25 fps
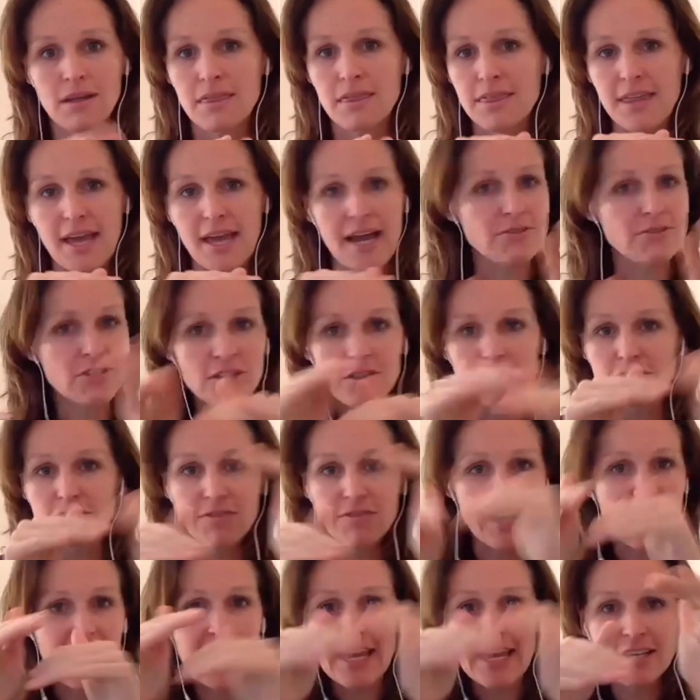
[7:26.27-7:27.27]
thousands of
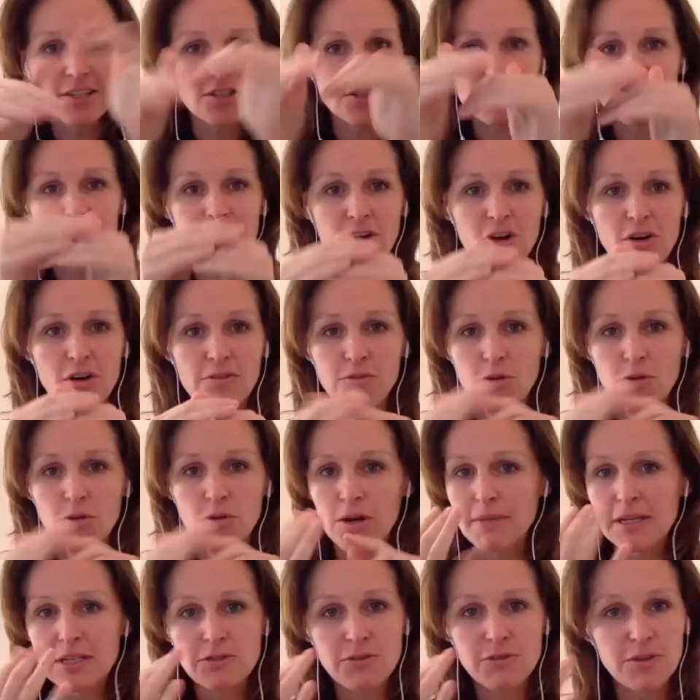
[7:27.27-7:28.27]
layers of what
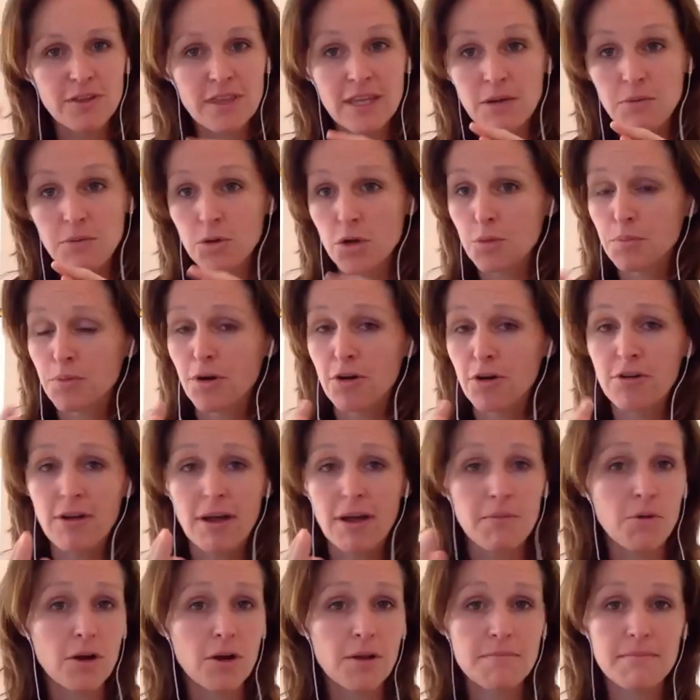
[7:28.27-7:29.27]
it means for their work
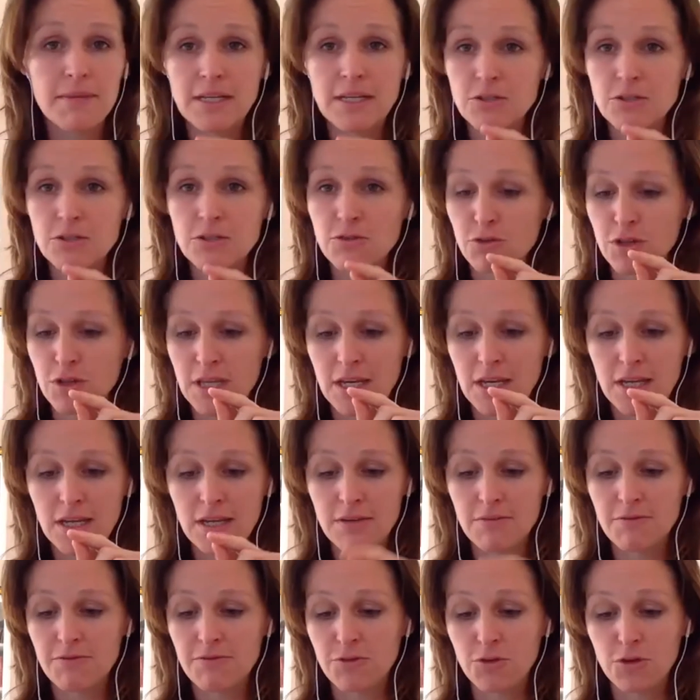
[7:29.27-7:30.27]
program, what it means for
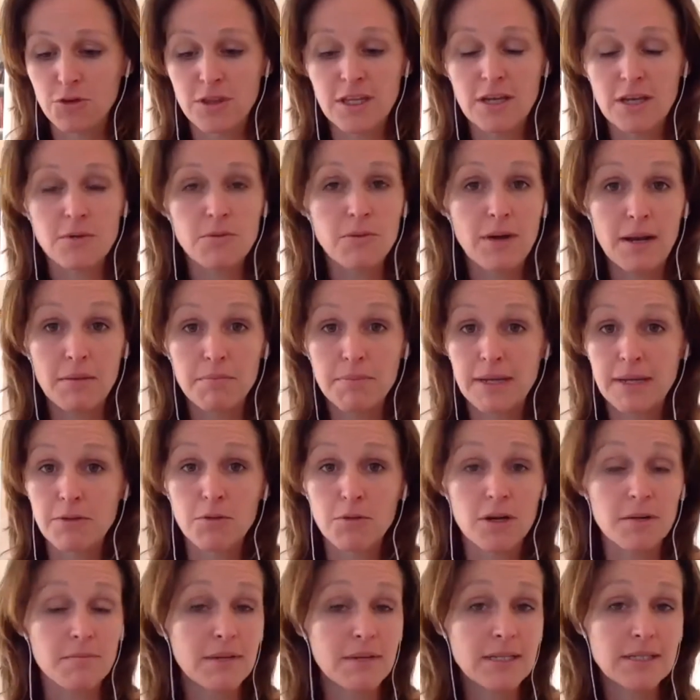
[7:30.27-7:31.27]
their well-being,
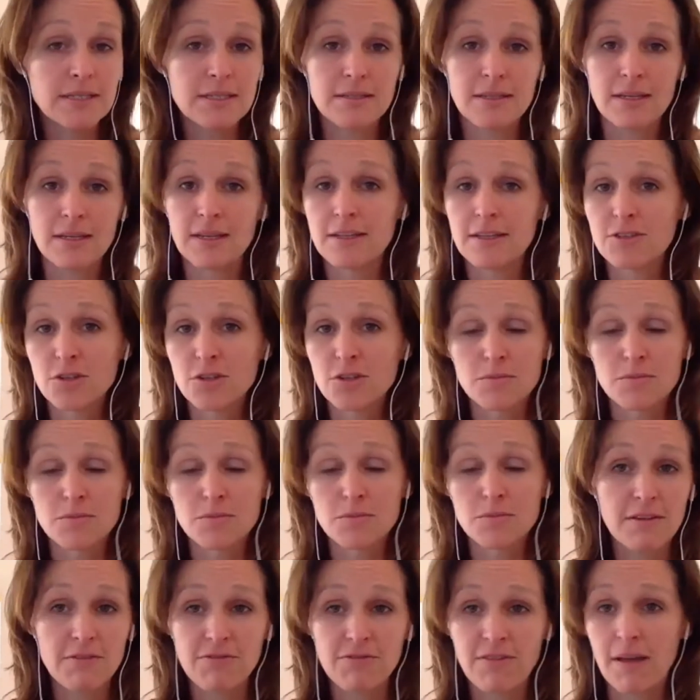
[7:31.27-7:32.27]
what it means in terms
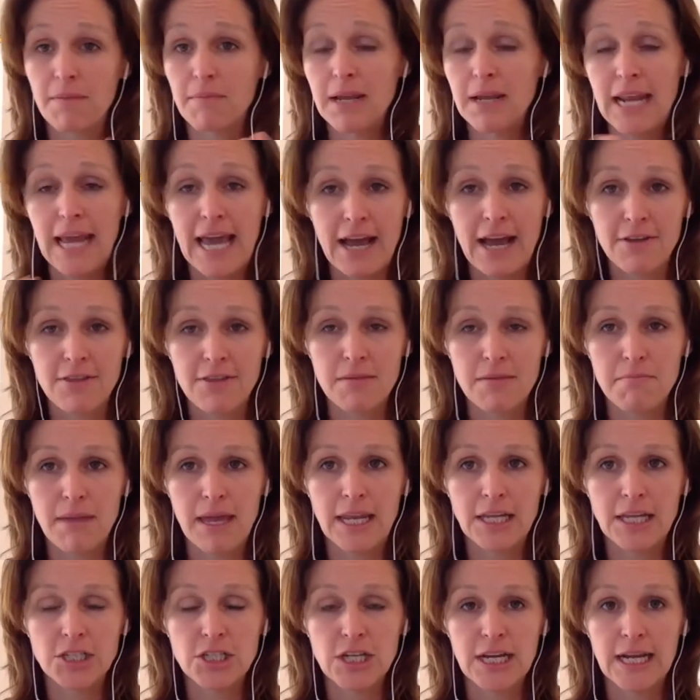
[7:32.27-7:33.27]
of their family and how they're
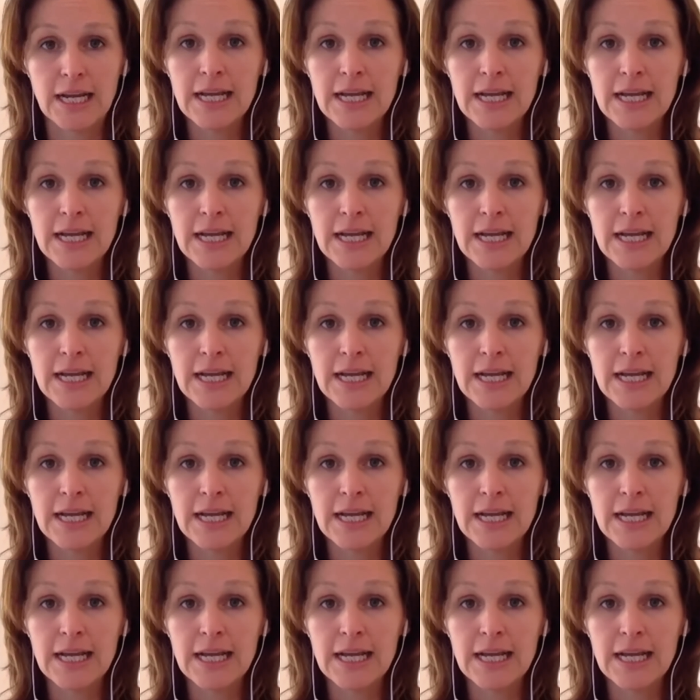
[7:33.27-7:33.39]
managing.